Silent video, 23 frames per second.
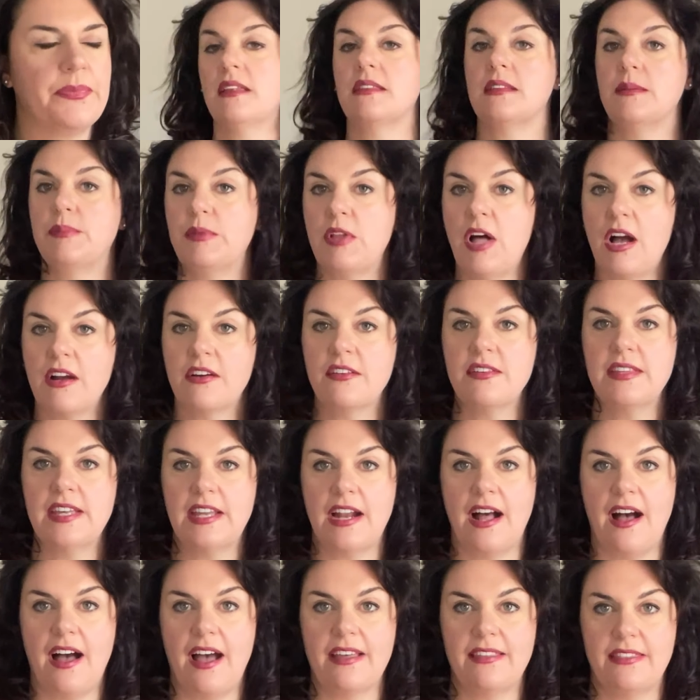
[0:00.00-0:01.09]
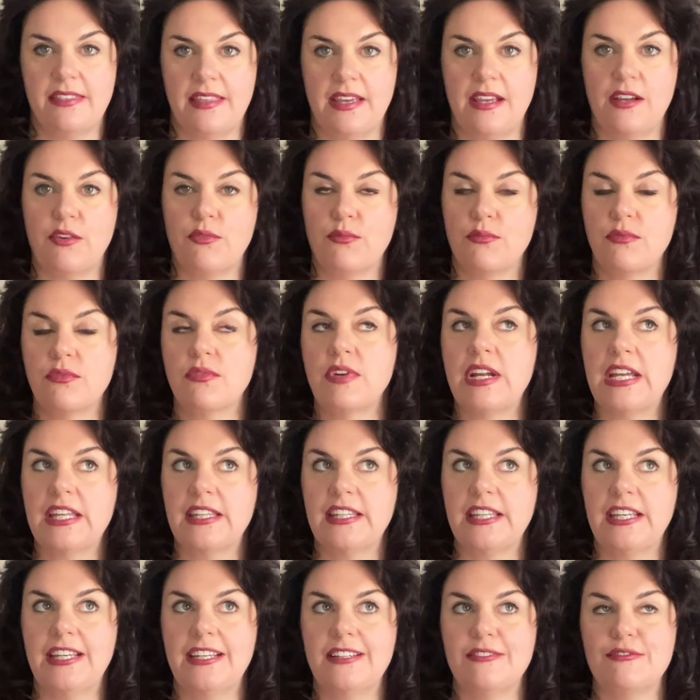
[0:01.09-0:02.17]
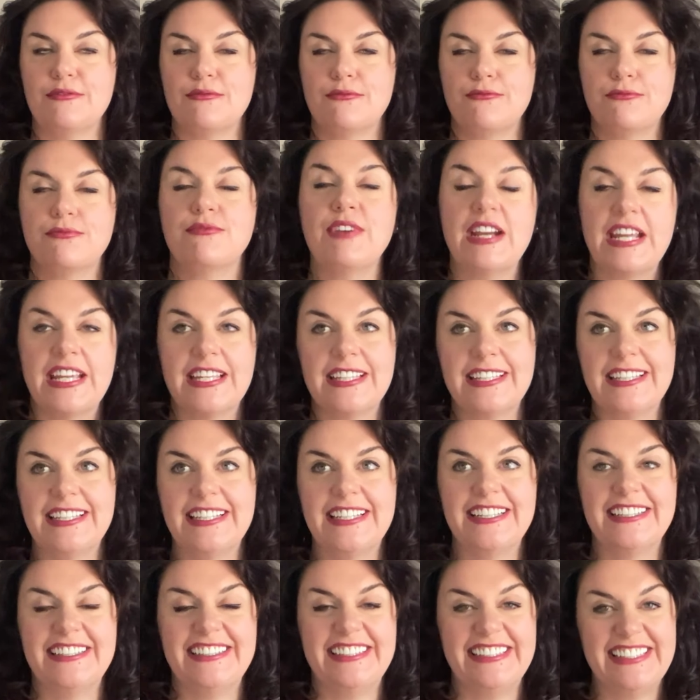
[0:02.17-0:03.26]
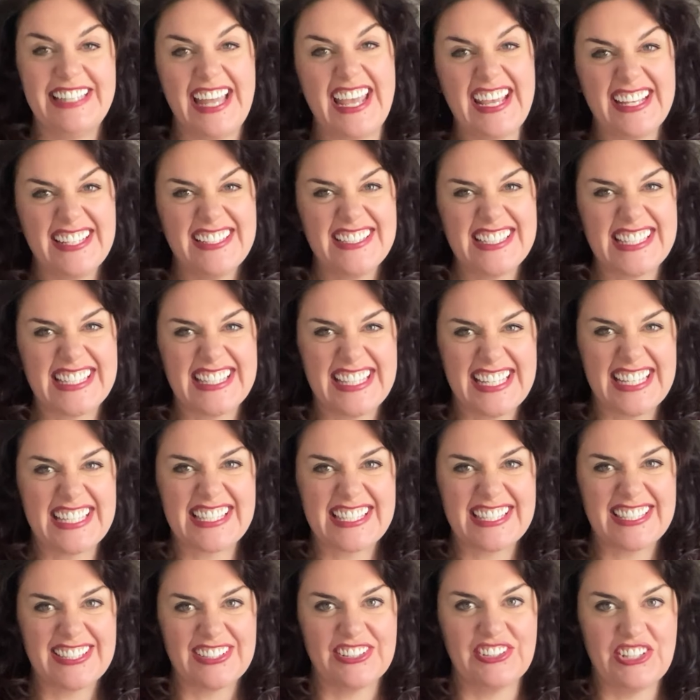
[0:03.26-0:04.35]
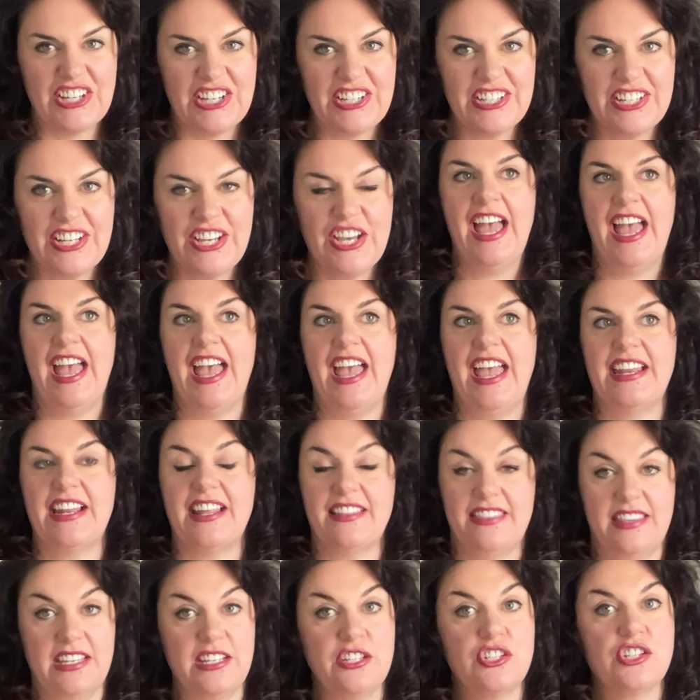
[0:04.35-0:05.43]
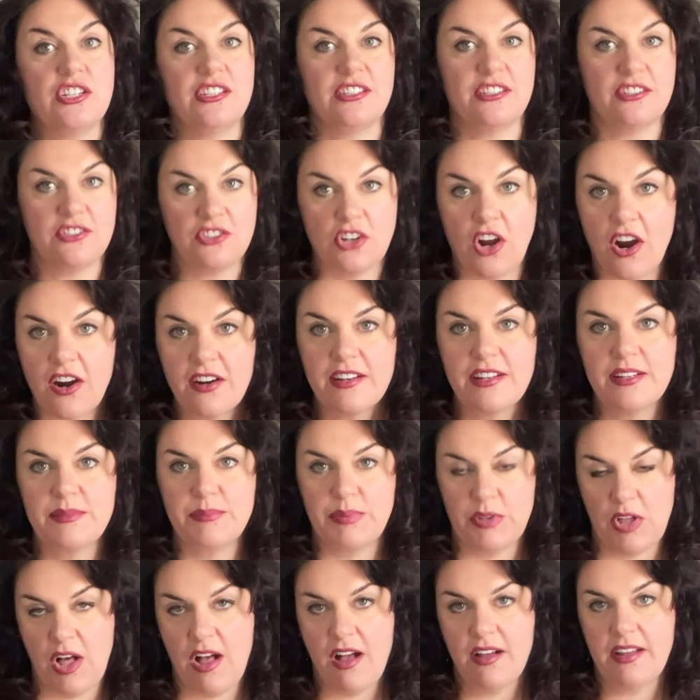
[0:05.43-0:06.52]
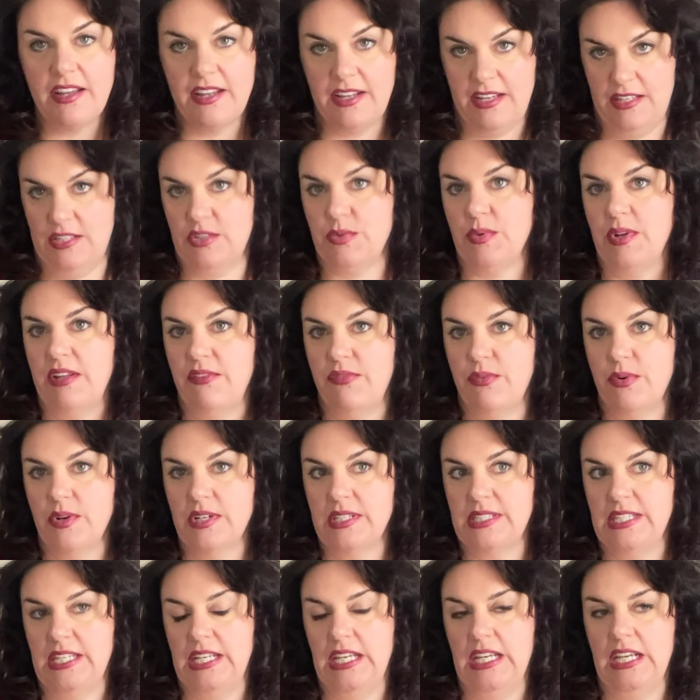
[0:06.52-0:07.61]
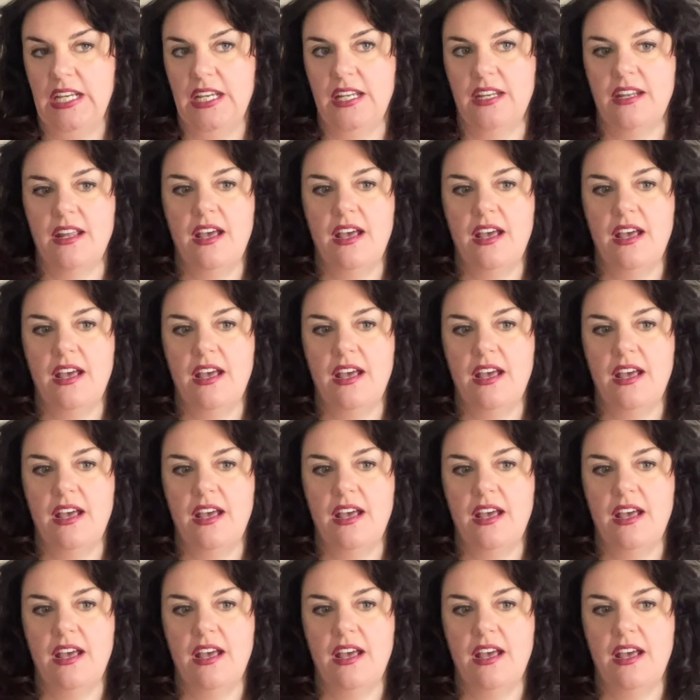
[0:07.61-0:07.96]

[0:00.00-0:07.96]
The blogger that I think really nails this look, and I think she started blogging in 2014.